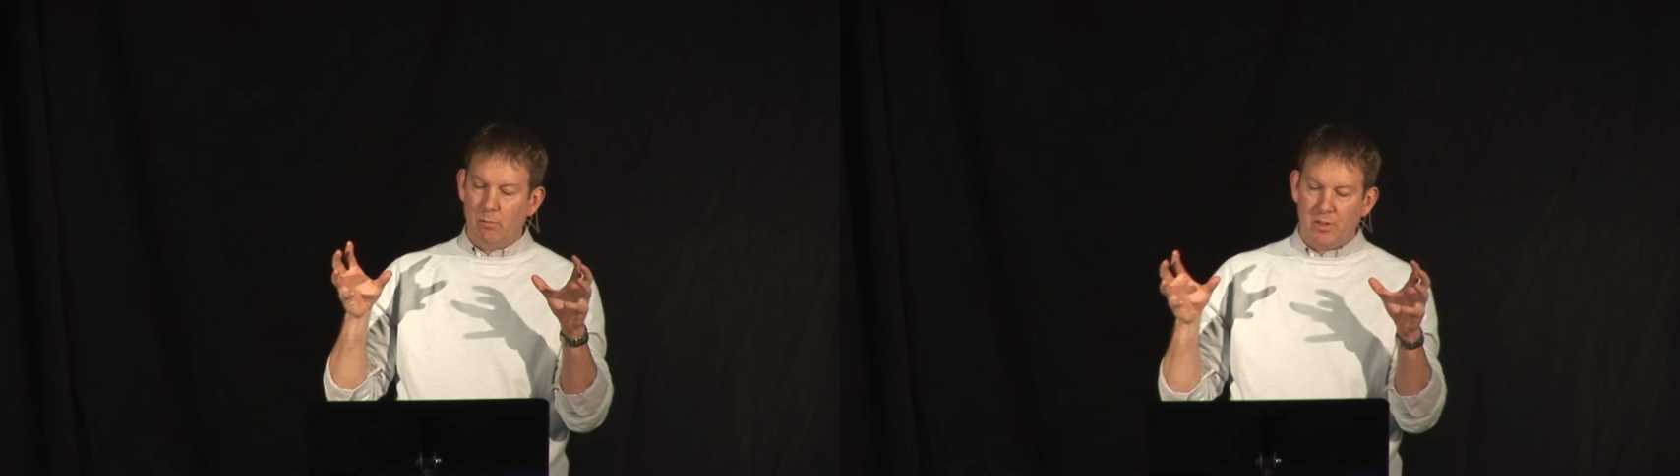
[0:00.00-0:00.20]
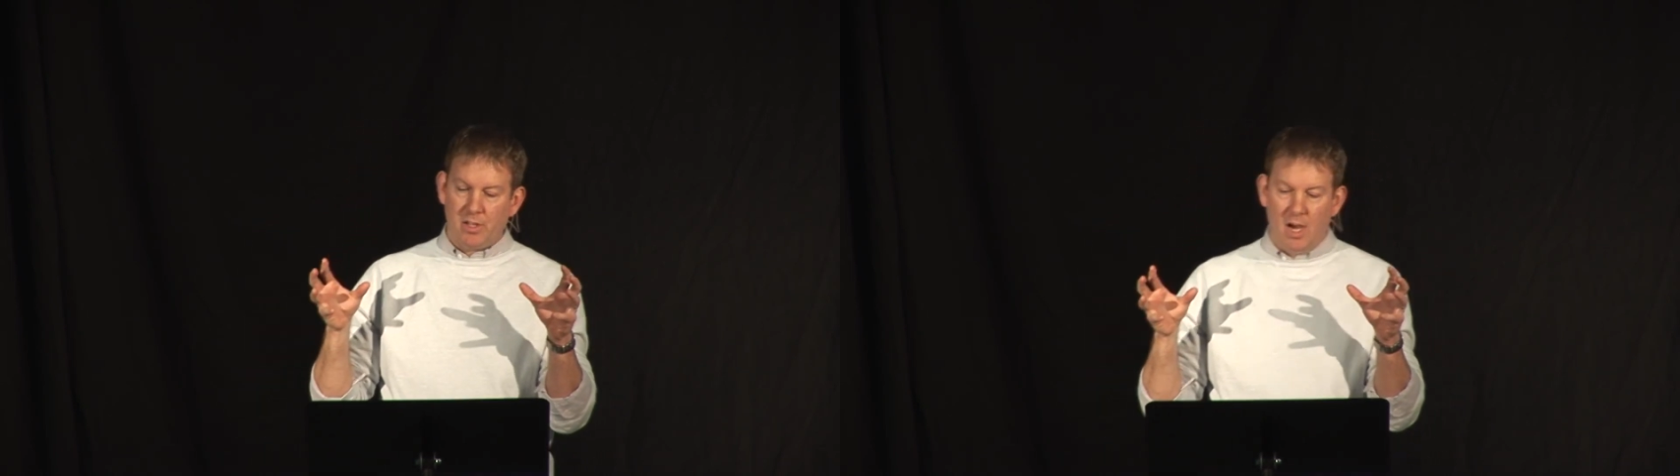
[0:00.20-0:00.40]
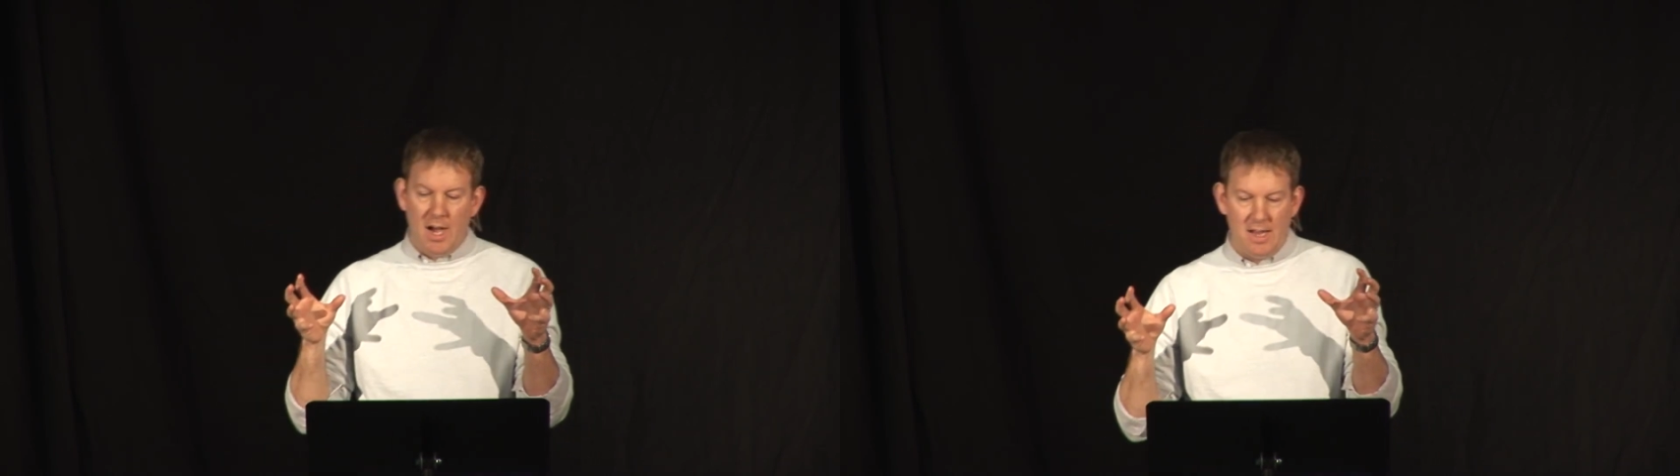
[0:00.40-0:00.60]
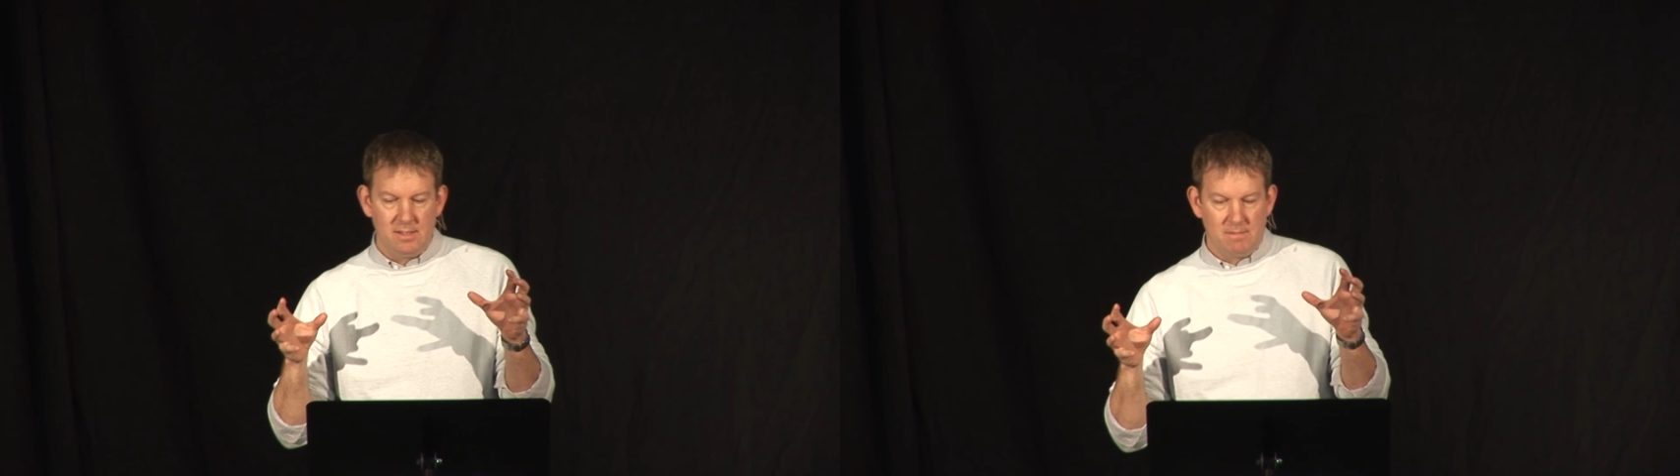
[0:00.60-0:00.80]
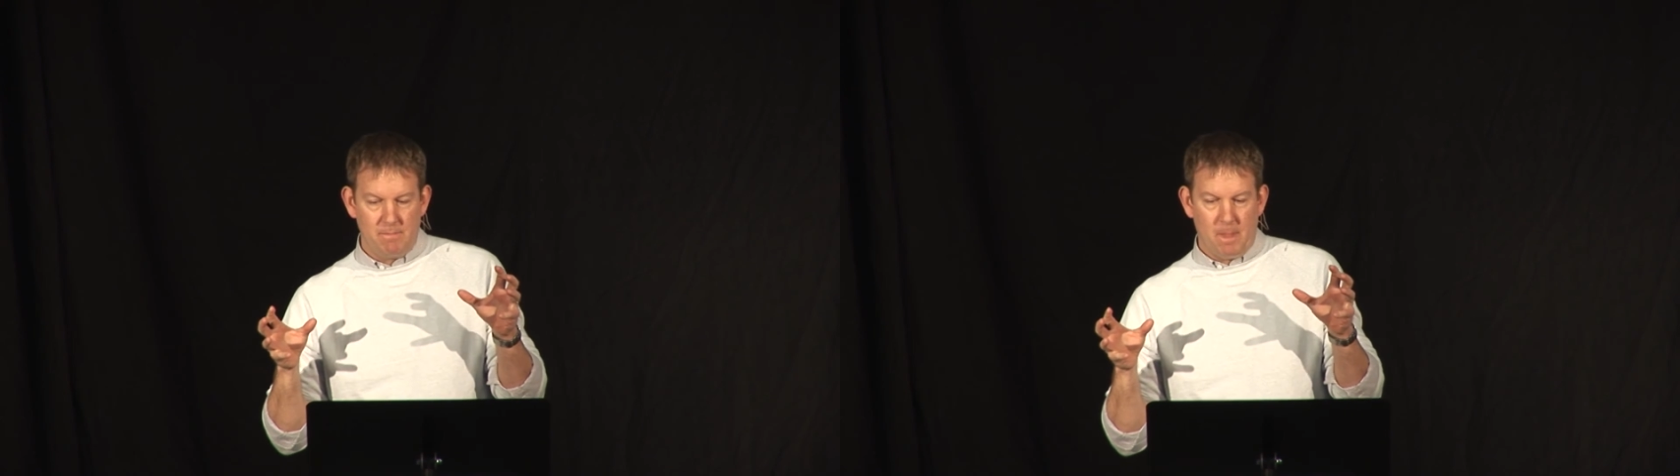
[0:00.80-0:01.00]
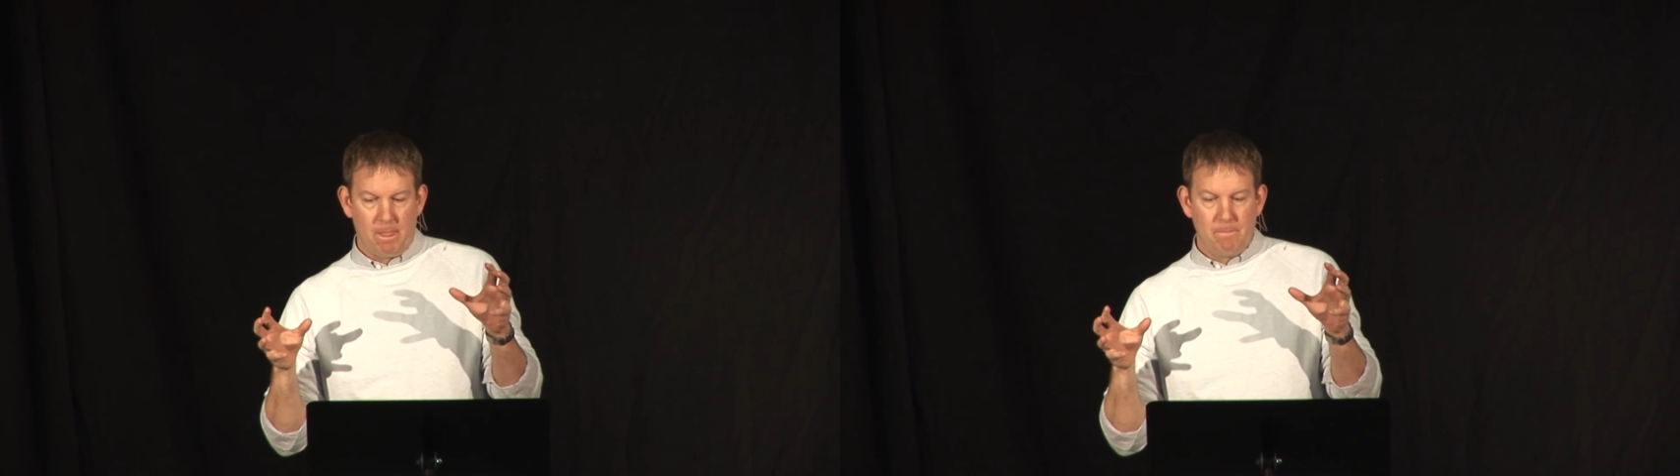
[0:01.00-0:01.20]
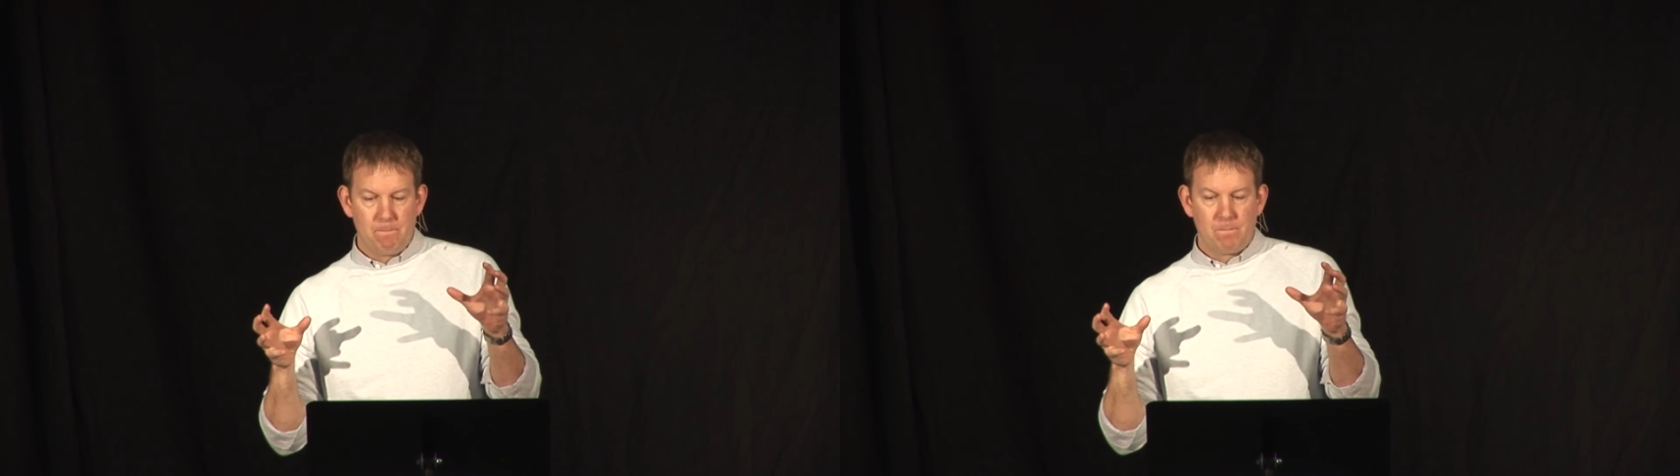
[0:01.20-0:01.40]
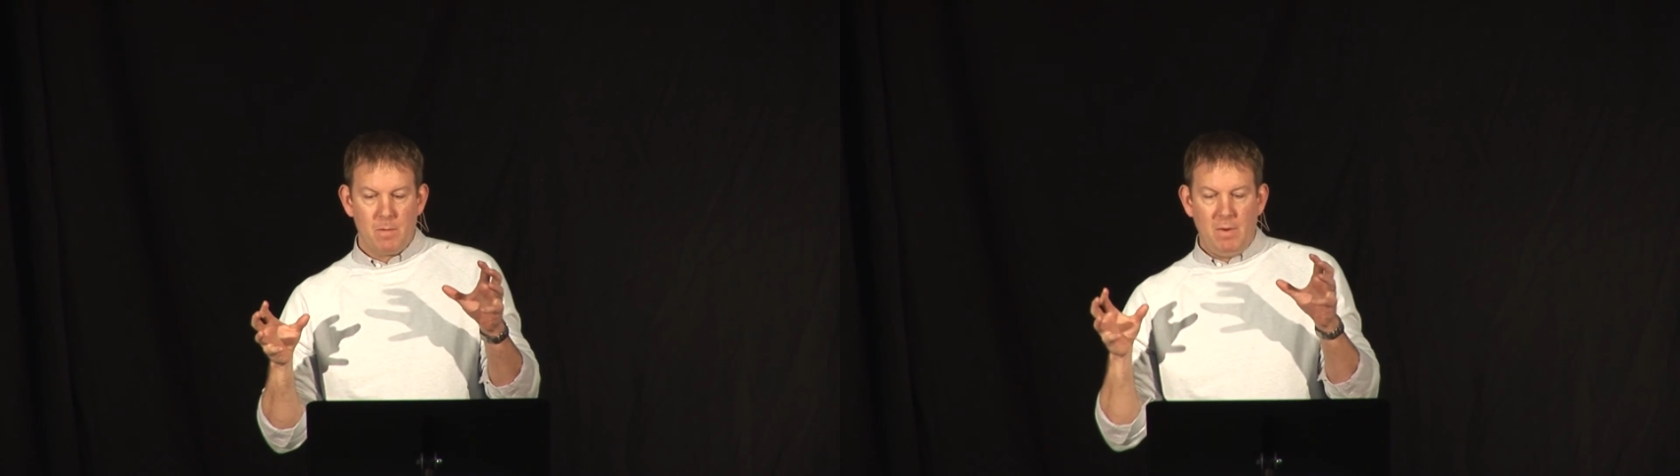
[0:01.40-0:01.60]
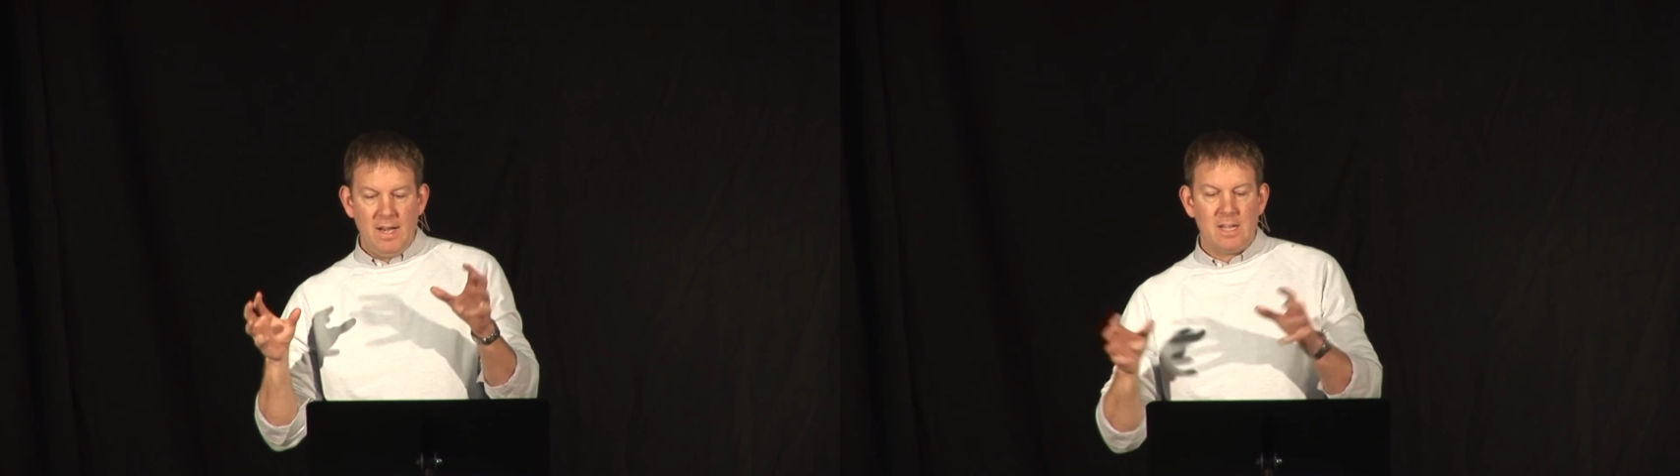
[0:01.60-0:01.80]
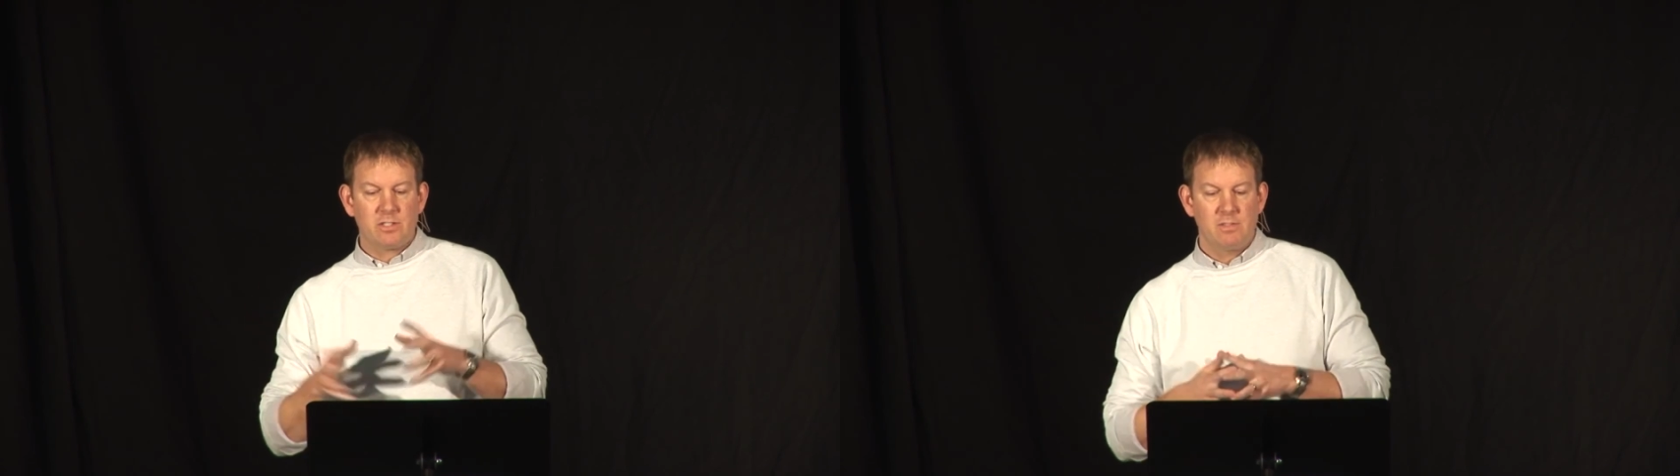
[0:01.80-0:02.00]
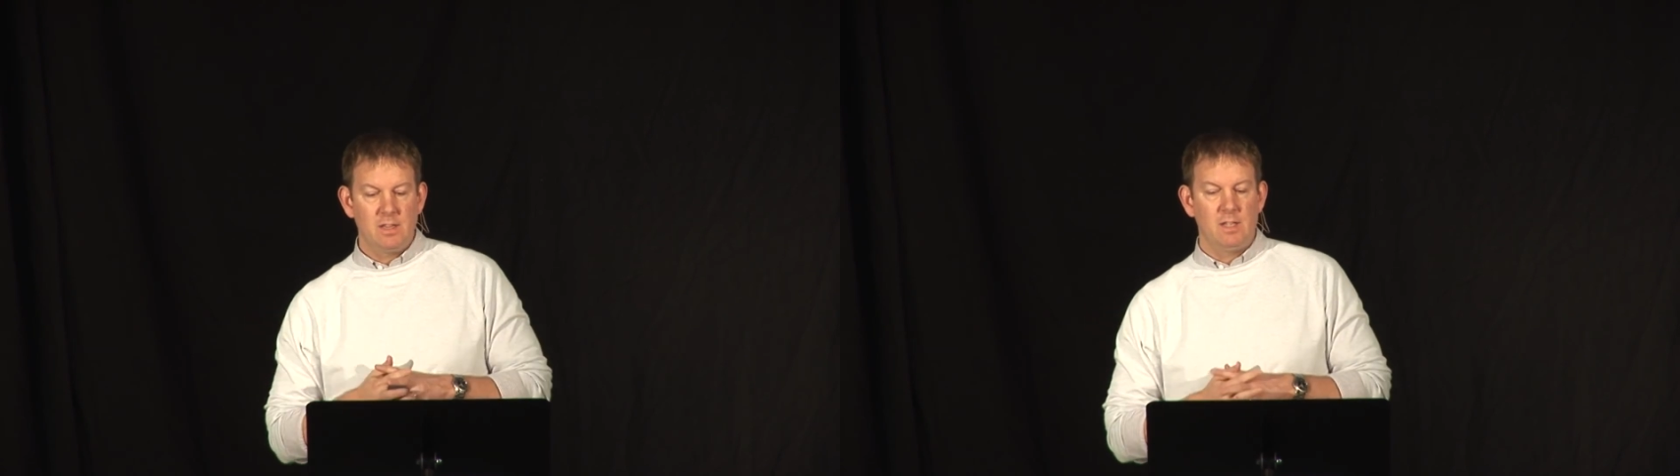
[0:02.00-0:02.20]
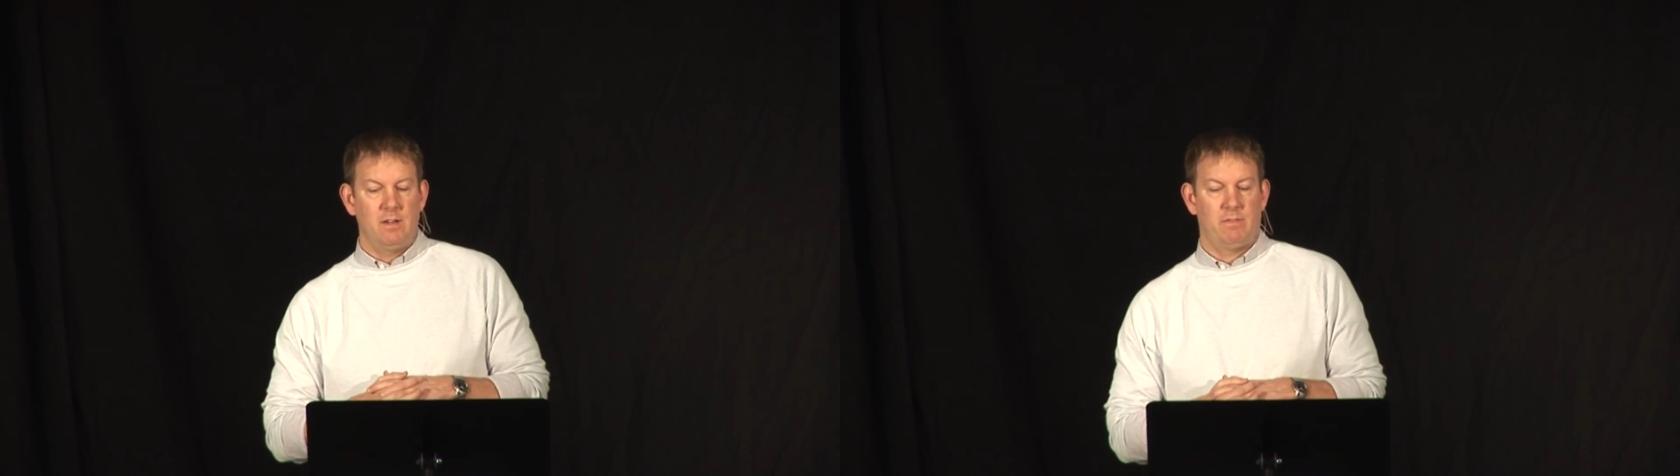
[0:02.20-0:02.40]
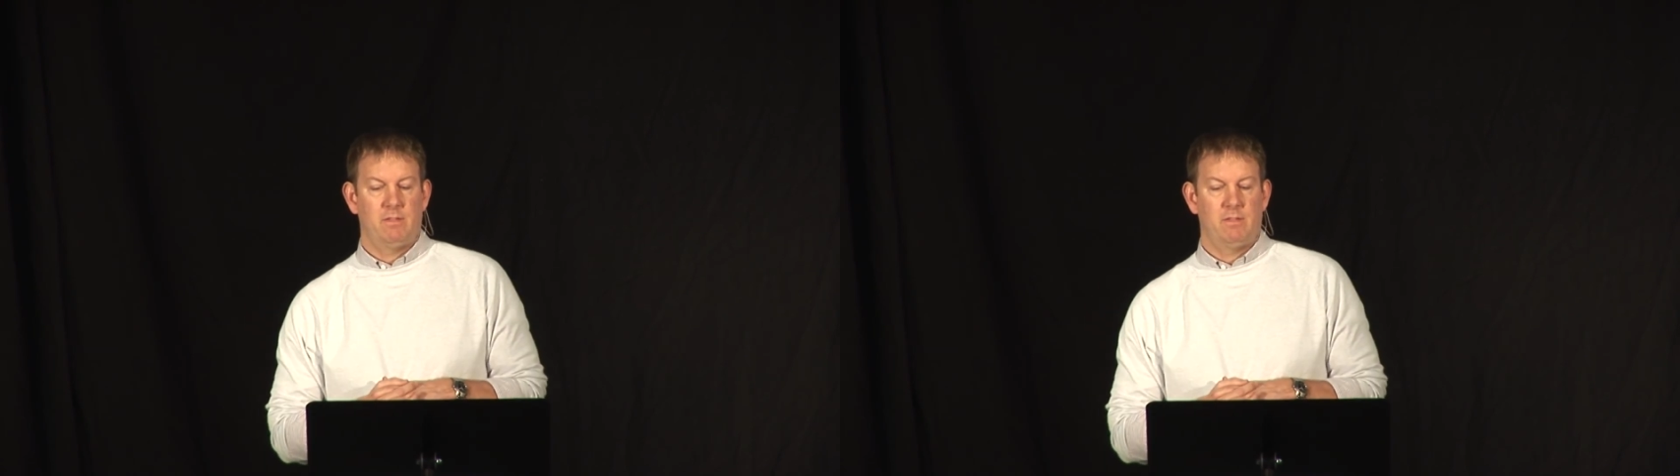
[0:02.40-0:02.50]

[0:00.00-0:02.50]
with God might actually live.